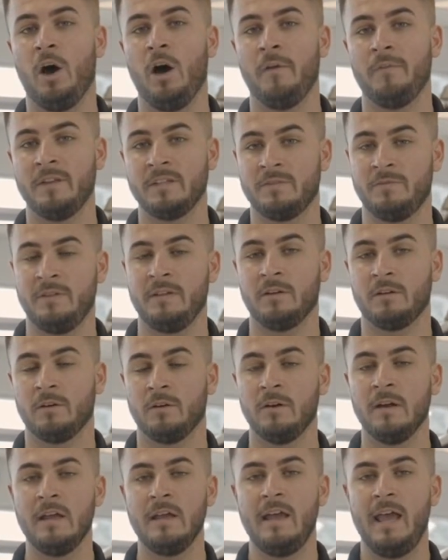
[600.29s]
on this
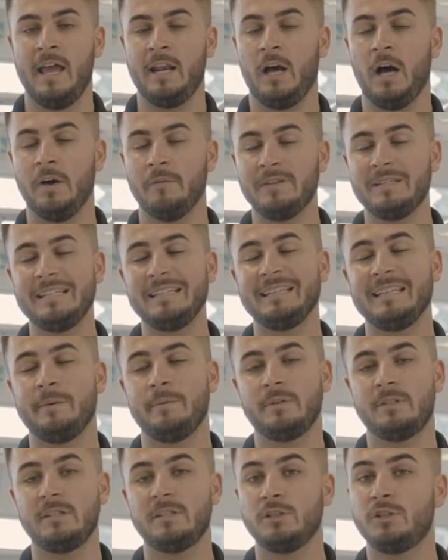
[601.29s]
vehicle. And obviously
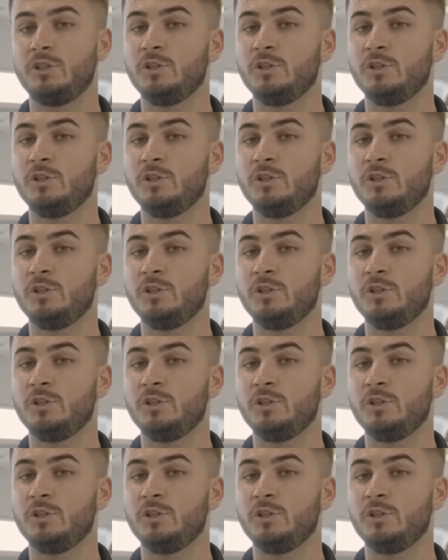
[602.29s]
limited to